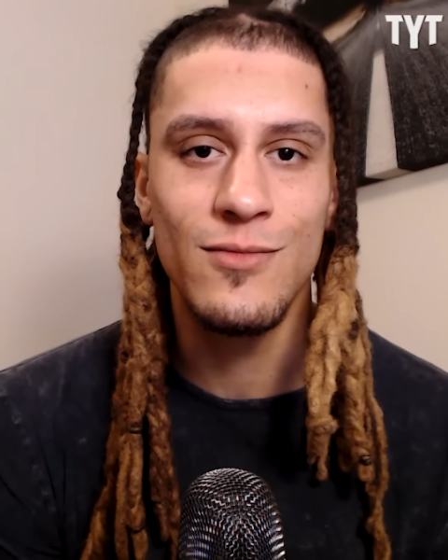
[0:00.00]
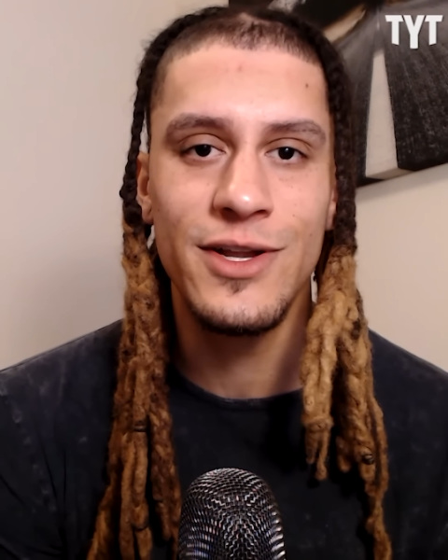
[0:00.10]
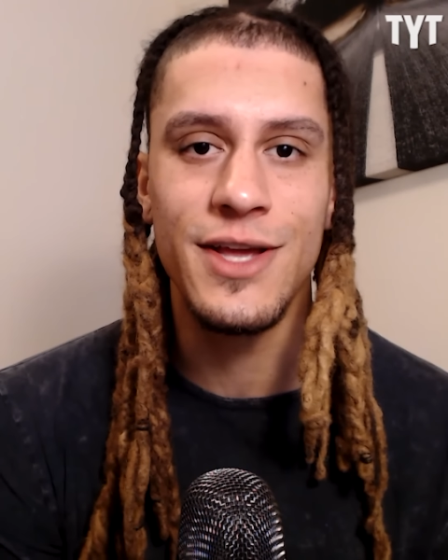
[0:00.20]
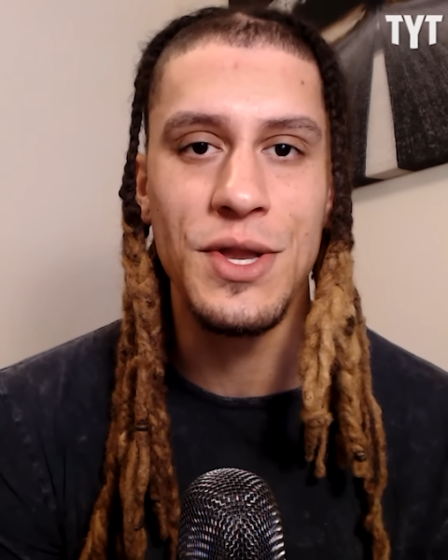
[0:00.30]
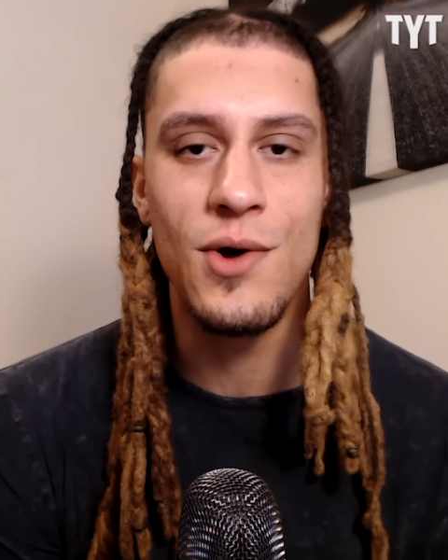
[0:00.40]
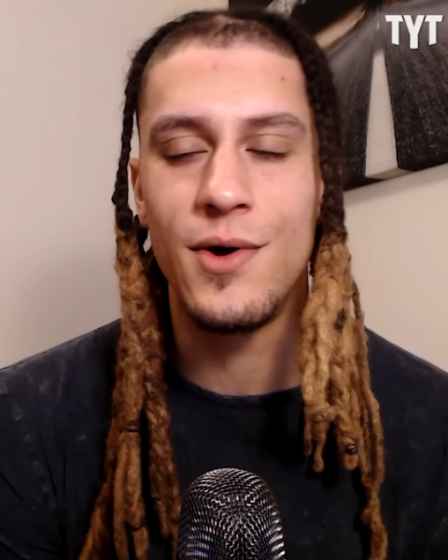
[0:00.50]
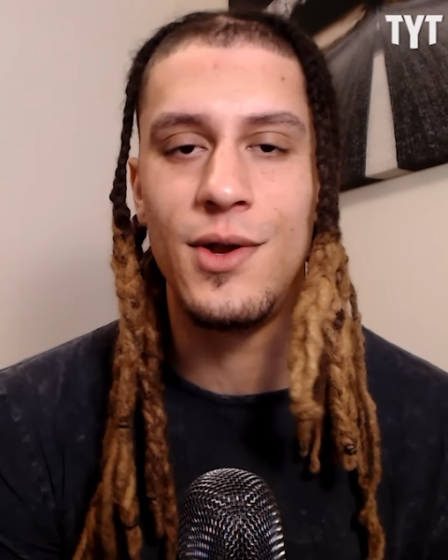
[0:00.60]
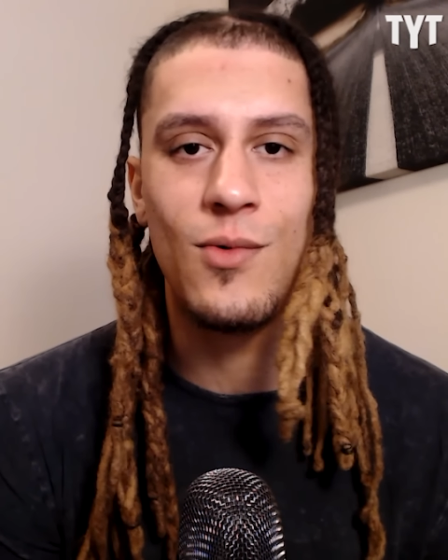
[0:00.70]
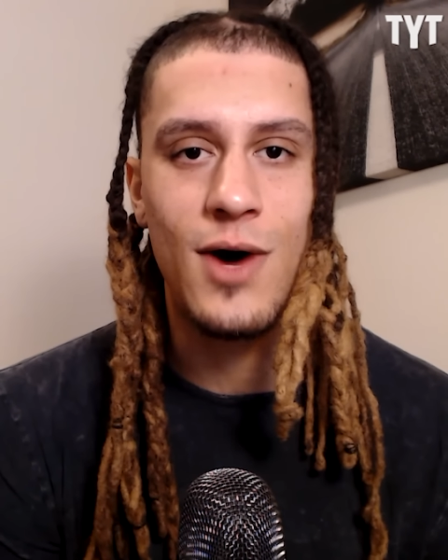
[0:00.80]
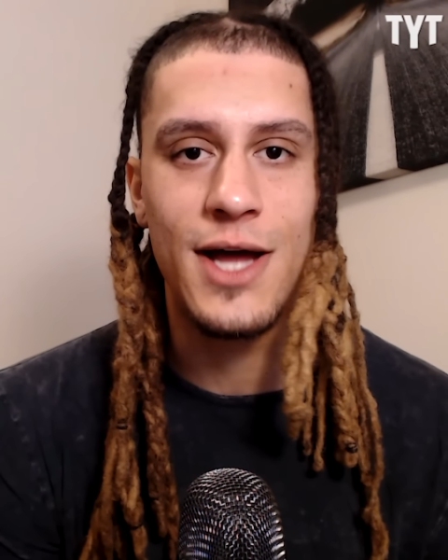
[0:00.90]
really
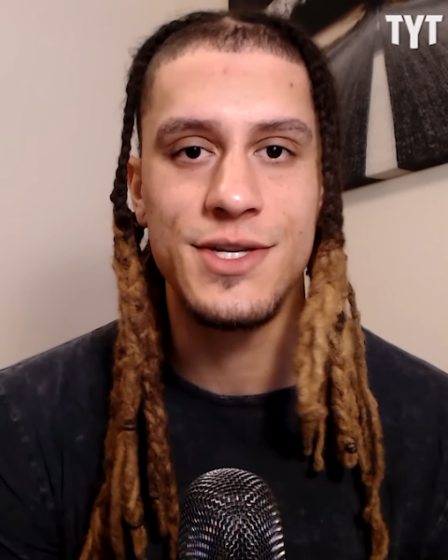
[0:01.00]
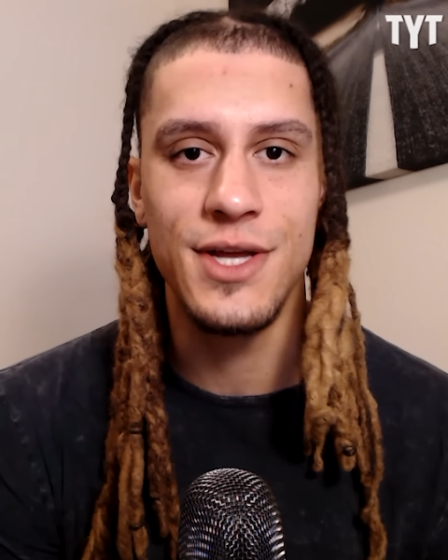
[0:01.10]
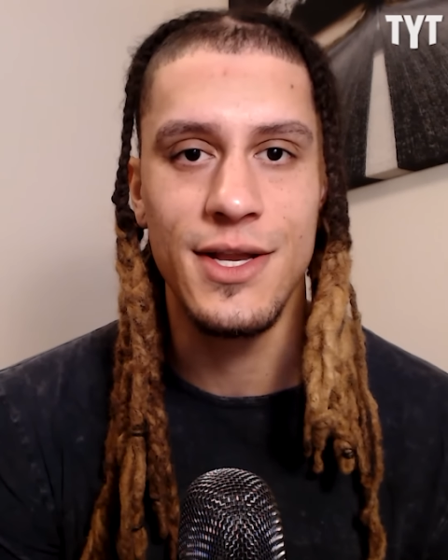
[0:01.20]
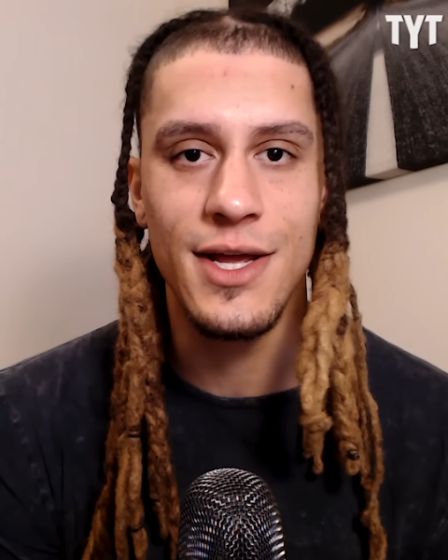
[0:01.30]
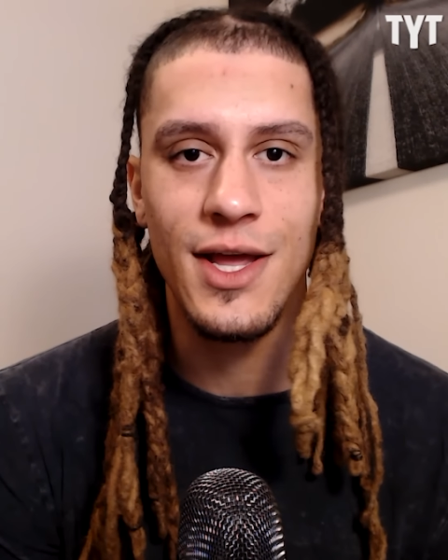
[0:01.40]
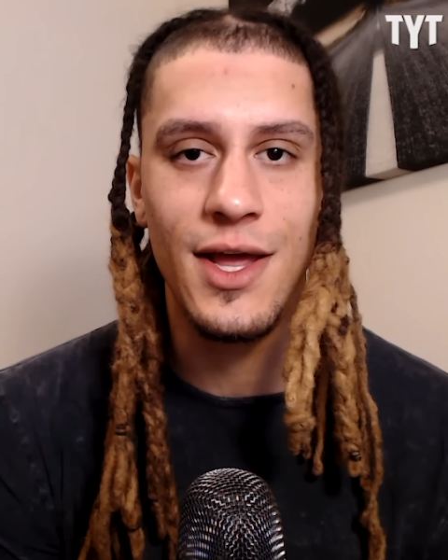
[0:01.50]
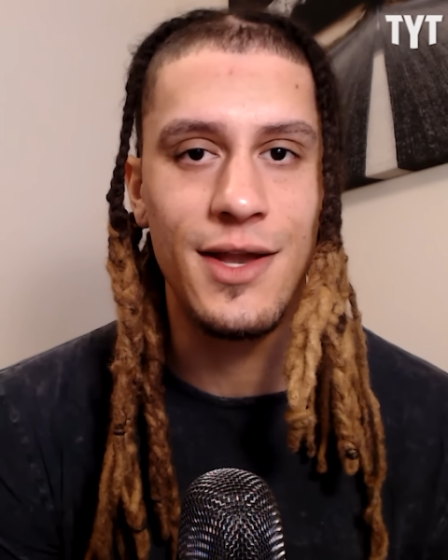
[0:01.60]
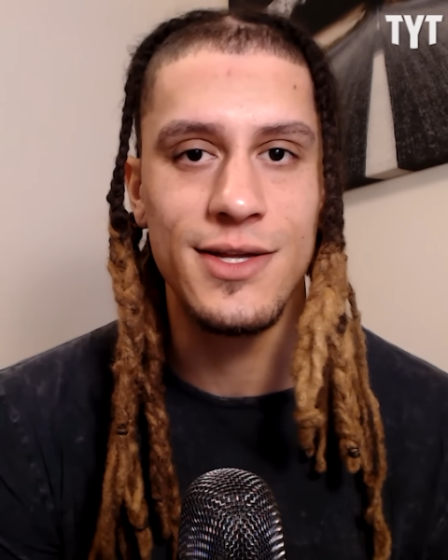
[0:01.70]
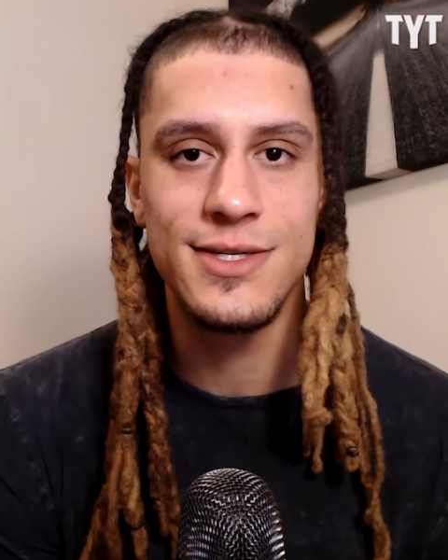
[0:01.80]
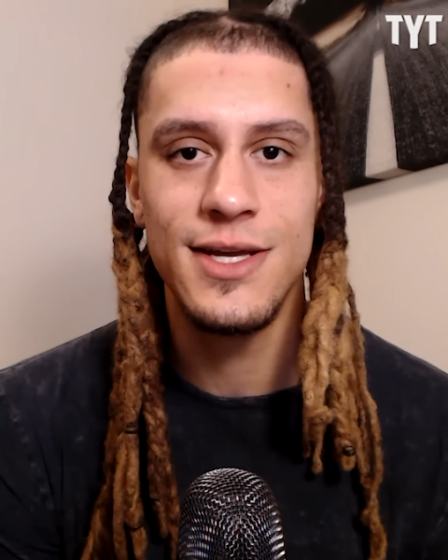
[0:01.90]
annoying to watch, and
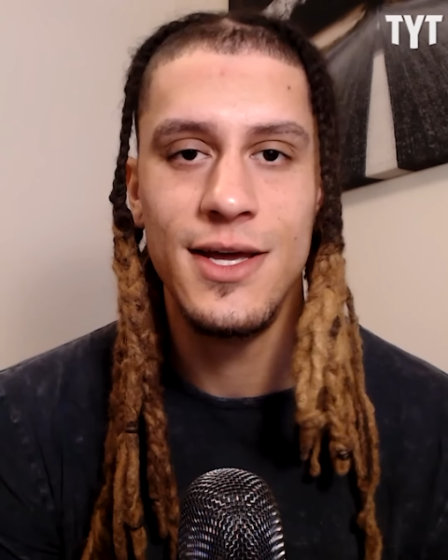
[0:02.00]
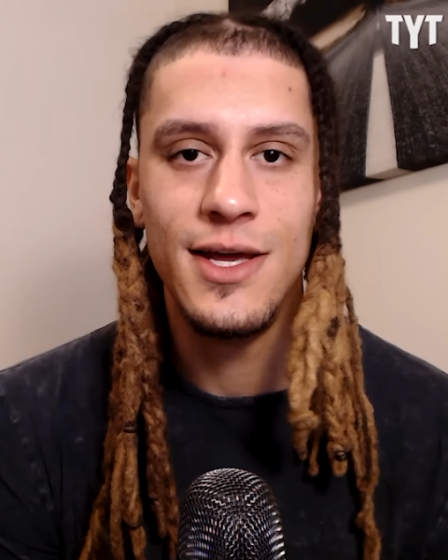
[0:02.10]
again, it's,